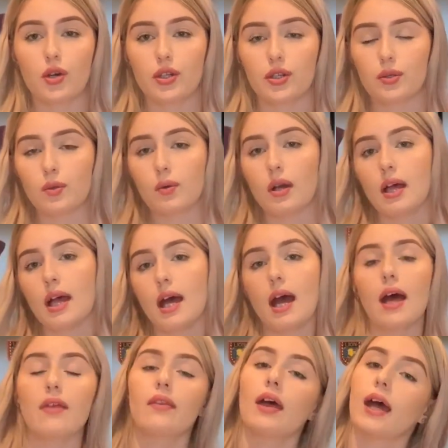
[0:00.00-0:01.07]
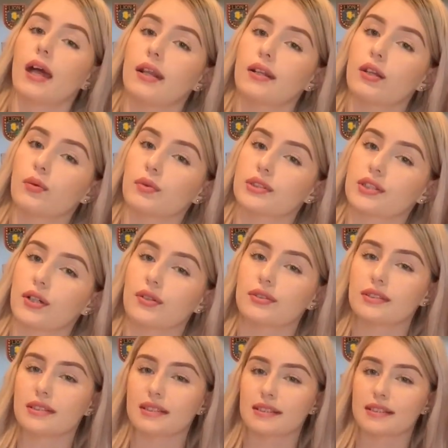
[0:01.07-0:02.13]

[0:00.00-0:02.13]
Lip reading: you the end results. So